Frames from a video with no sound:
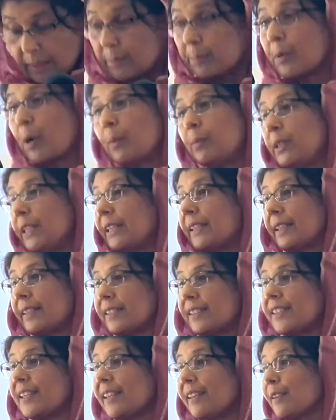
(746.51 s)
probably can
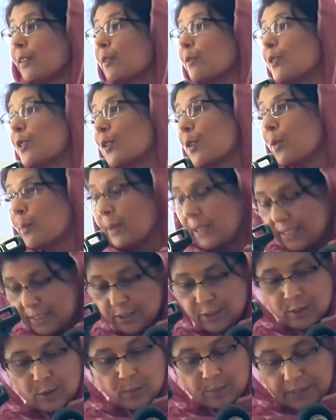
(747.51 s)
think of so
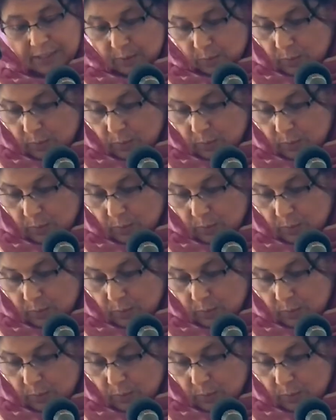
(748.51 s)
many